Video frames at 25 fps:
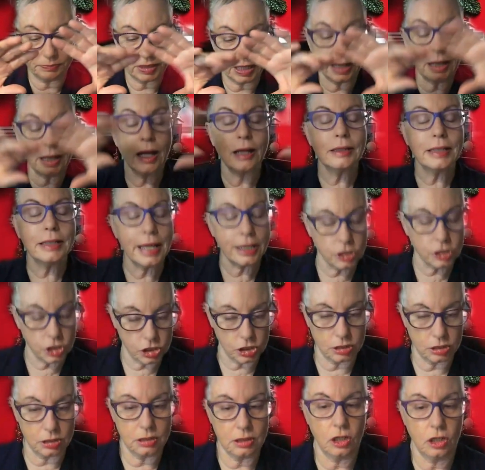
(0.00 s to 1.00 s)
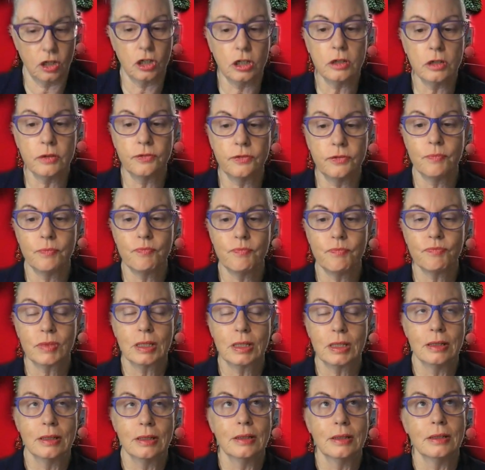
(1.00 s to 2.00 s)
collection of
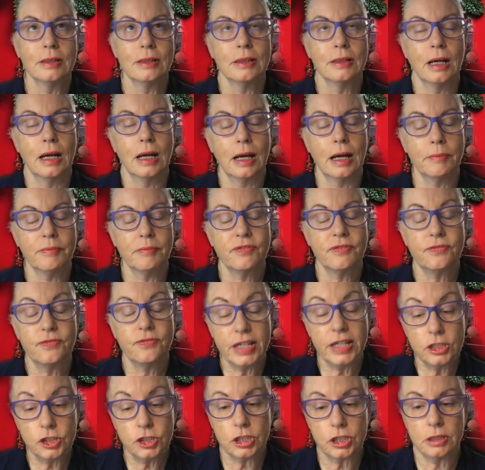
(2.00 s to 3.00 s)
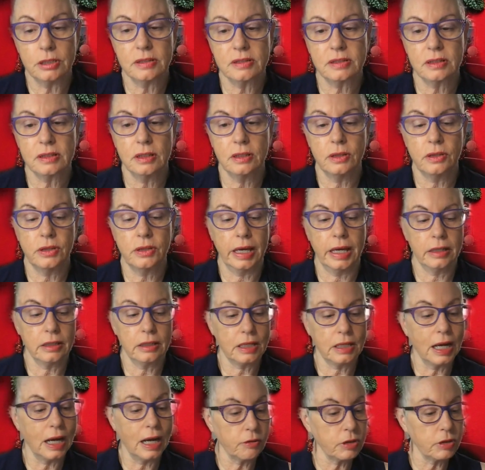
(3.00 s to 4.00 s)
features that
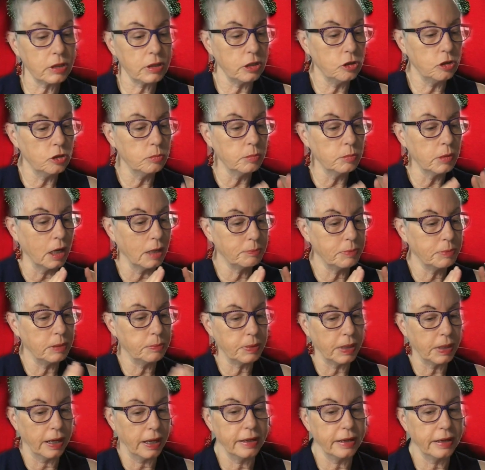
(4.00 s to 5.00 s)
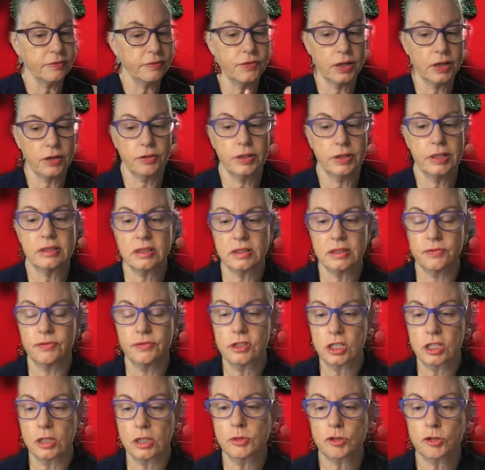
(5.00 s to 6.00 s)
currently you might be paying various different
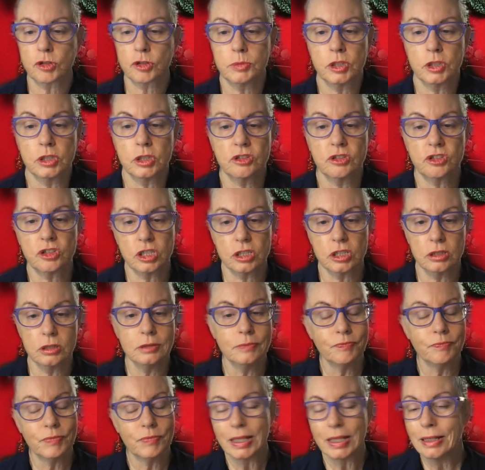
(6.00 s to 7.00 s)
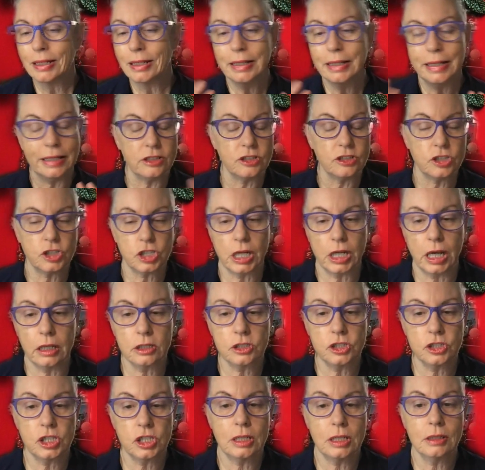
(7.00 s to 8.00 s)
subscriptions to. It's
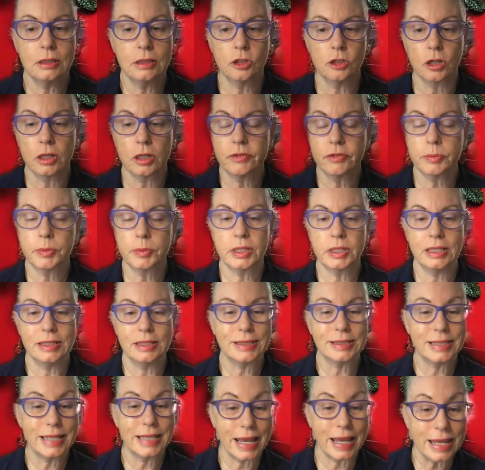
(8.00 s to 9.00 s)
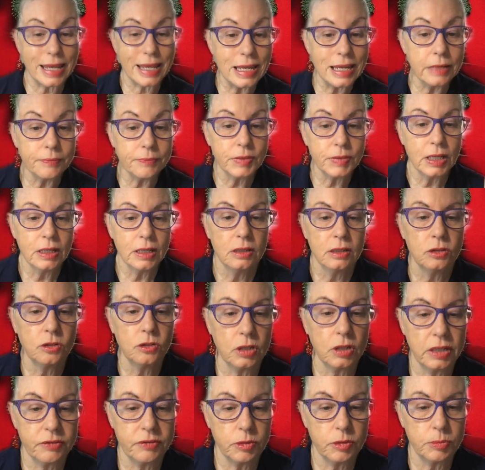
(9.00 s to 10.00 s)
challenging. Not everybody's techie. Not
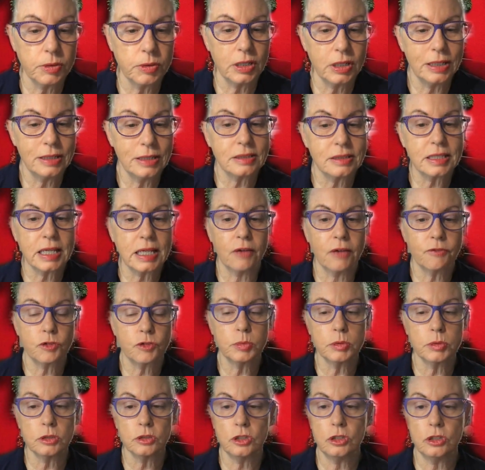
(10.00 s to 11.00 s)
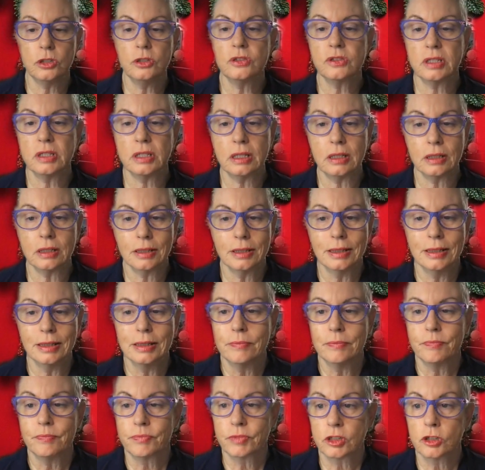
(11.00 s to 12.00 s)
everybody is comfortable in using
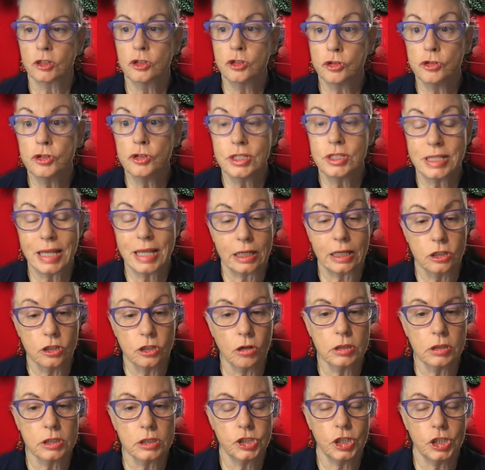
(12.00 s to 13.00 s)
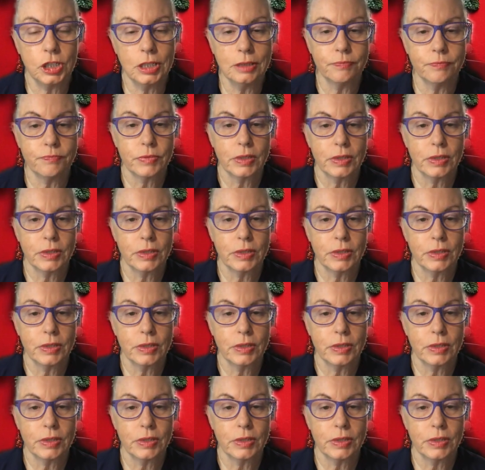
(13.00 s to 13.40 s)
good technology.